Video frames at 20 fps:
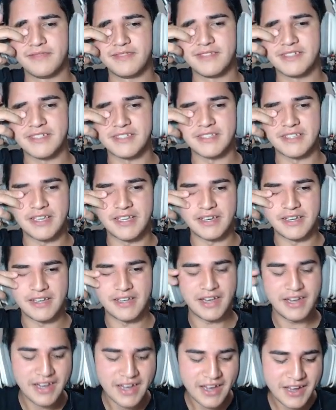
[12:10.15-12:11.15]
Just kidding.
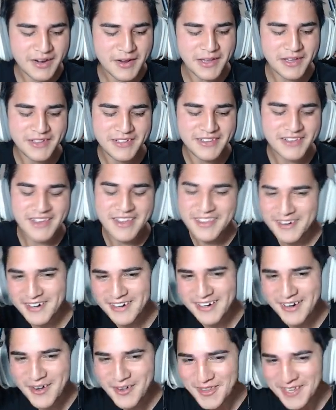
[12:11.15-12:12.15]
I got a, another
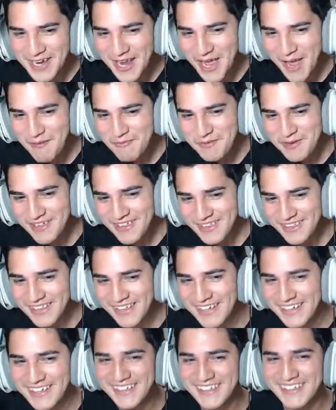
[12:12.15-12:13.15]
golden
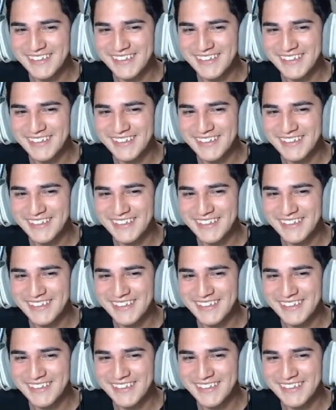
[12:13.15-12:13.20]
apple.